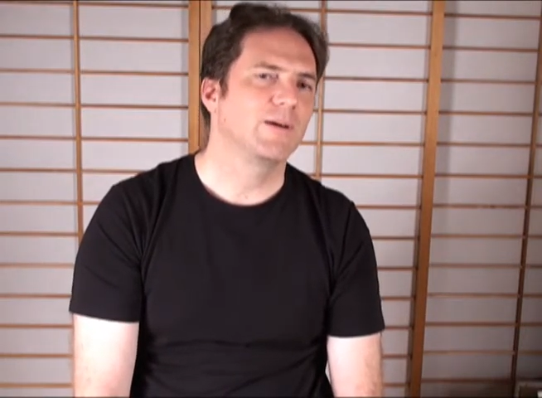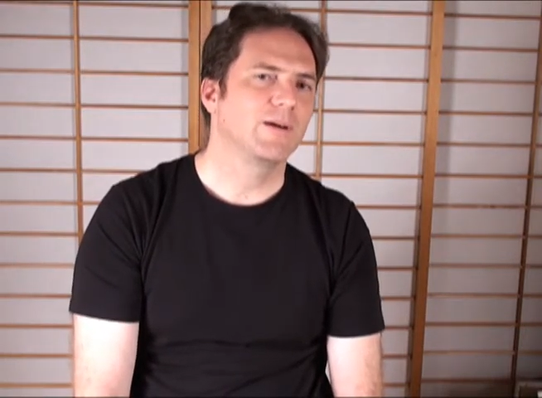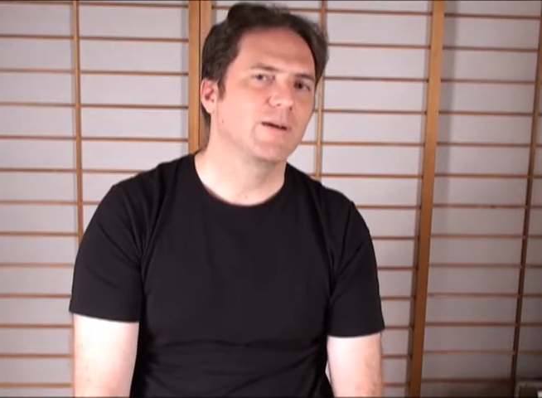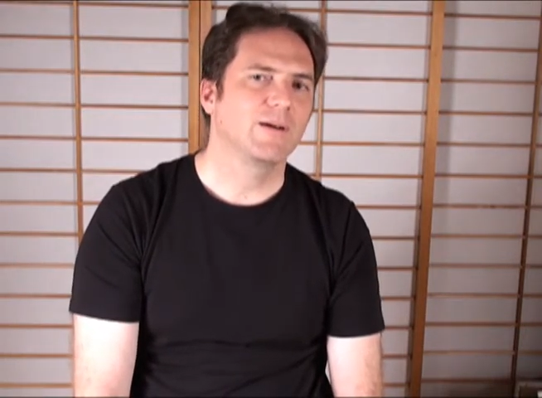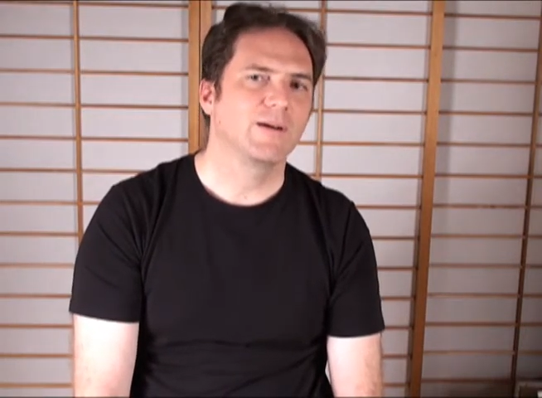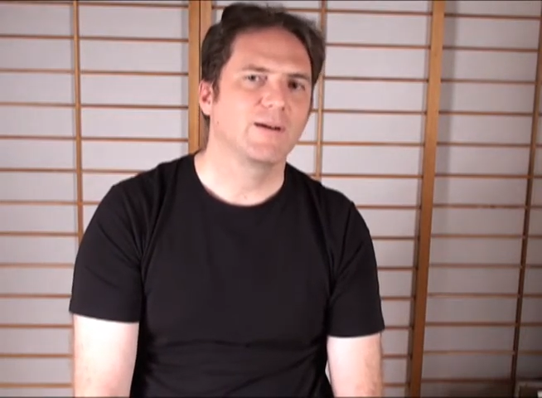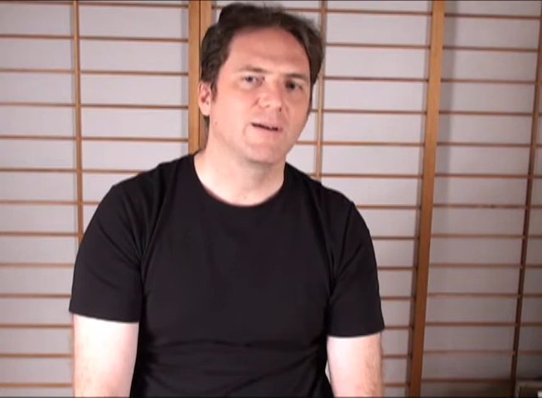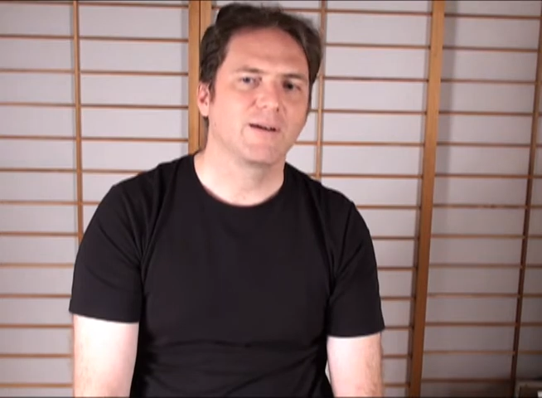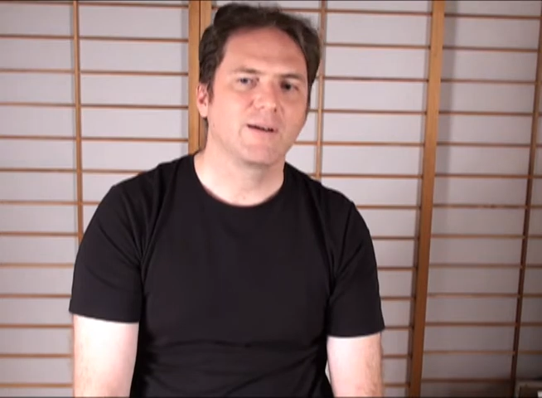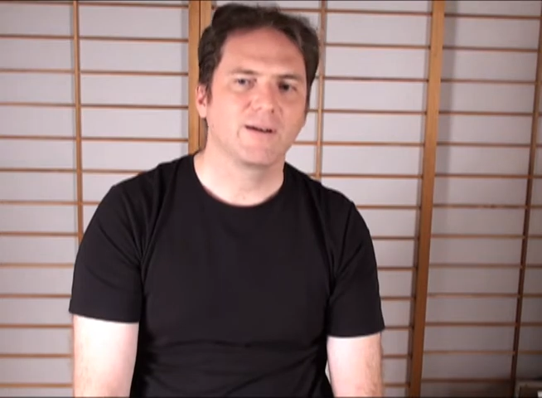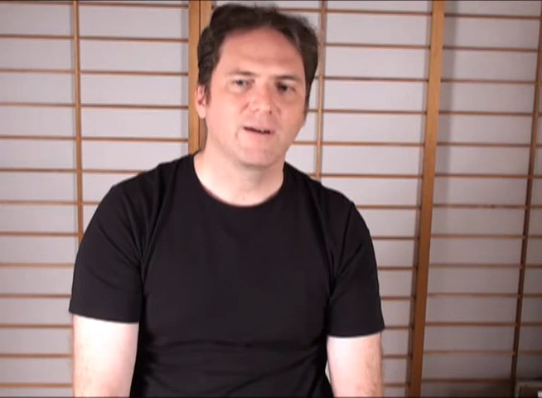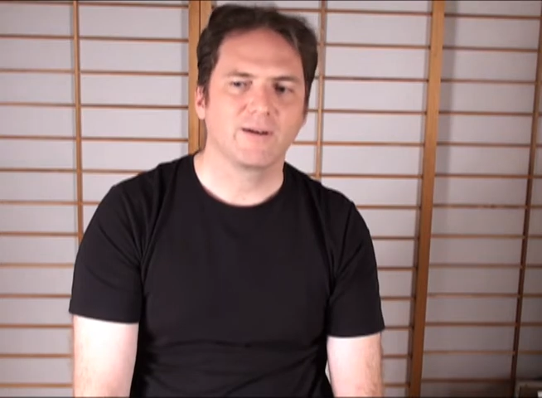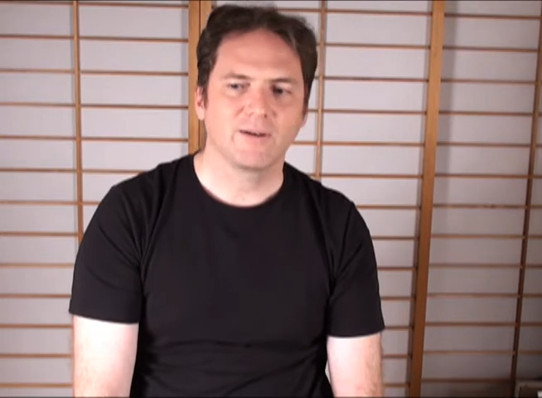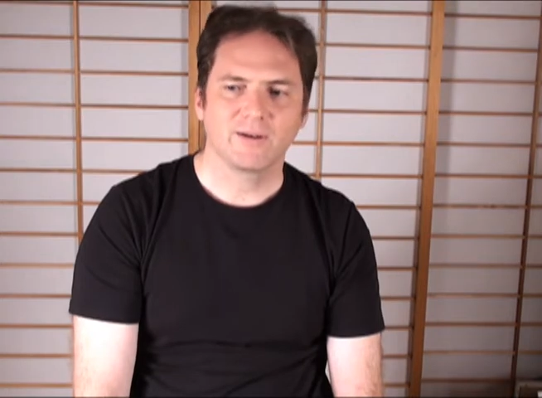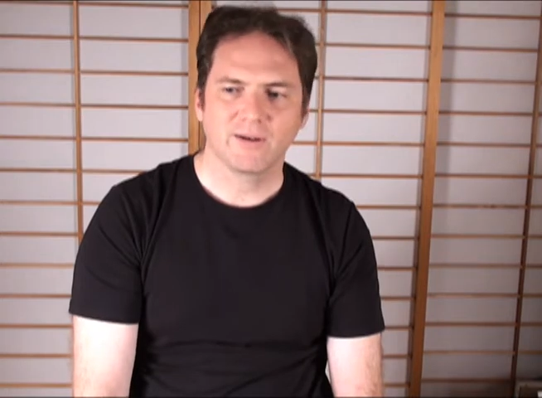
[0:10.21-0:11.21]

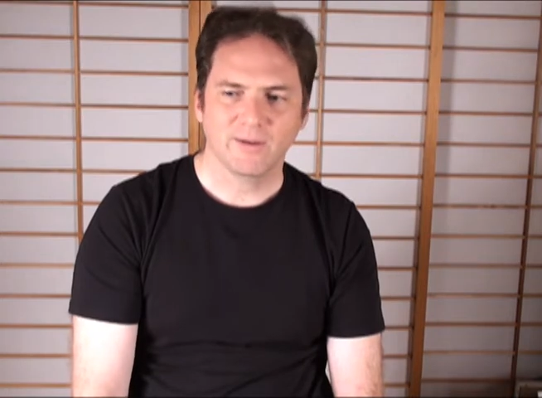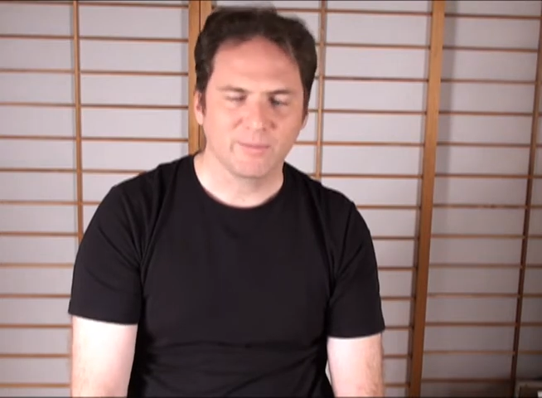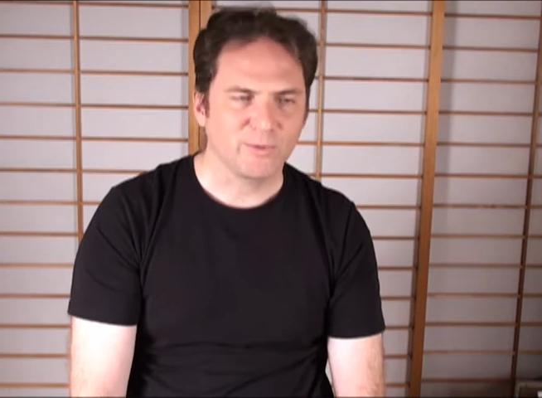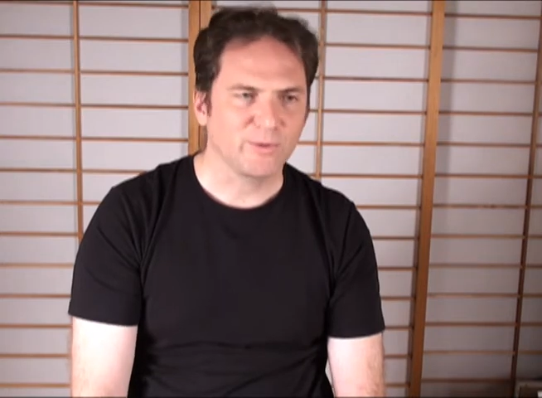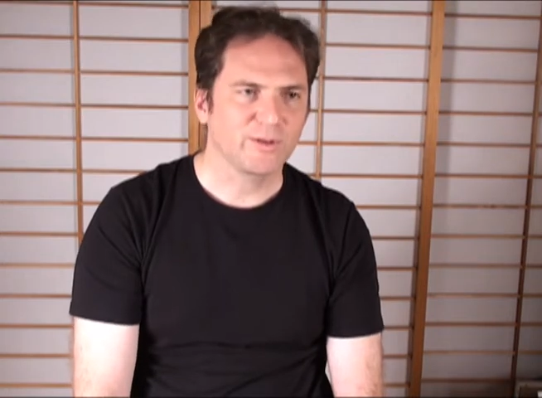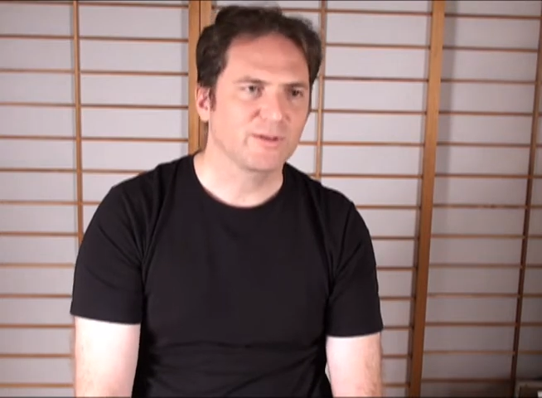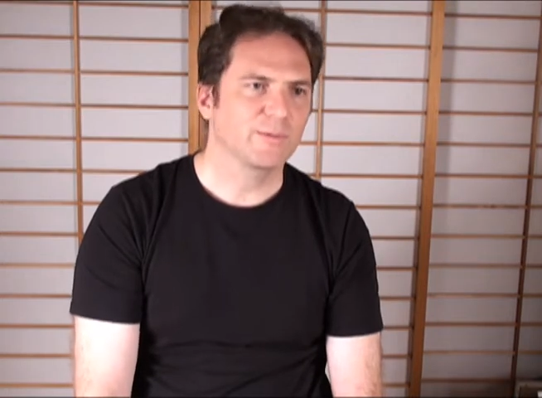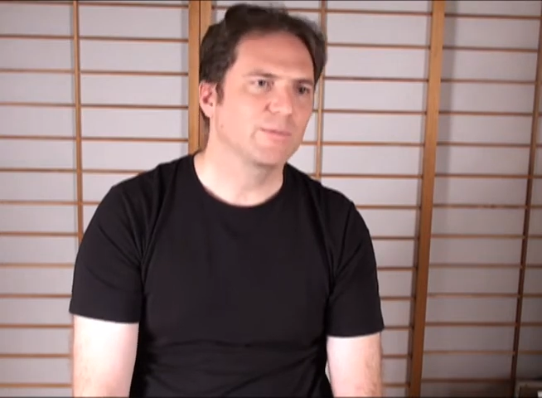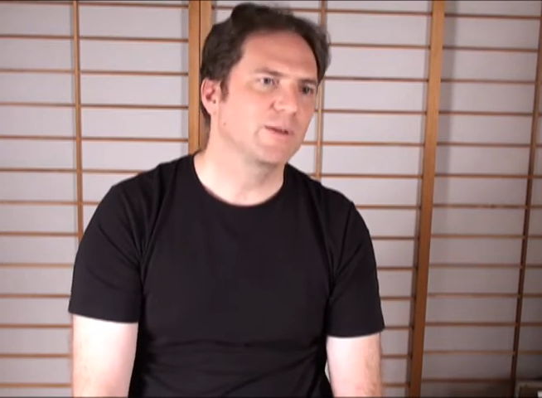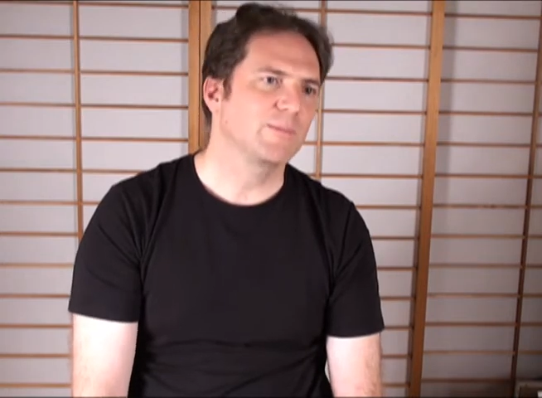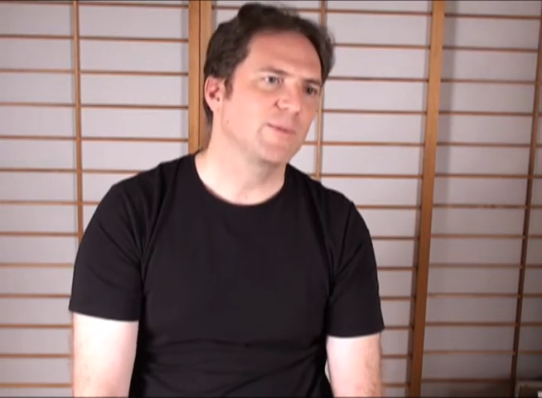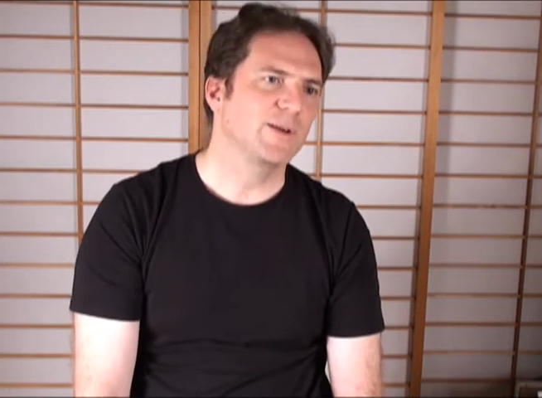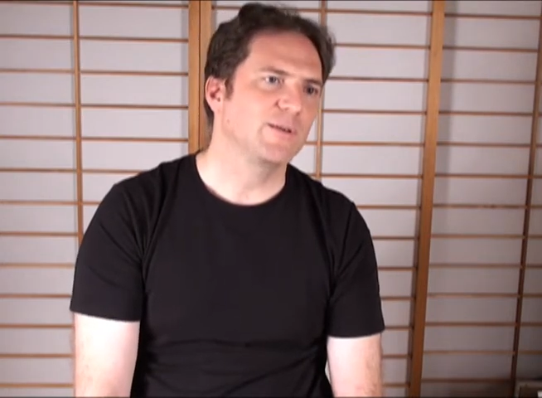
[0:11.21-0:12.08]
I'm doing something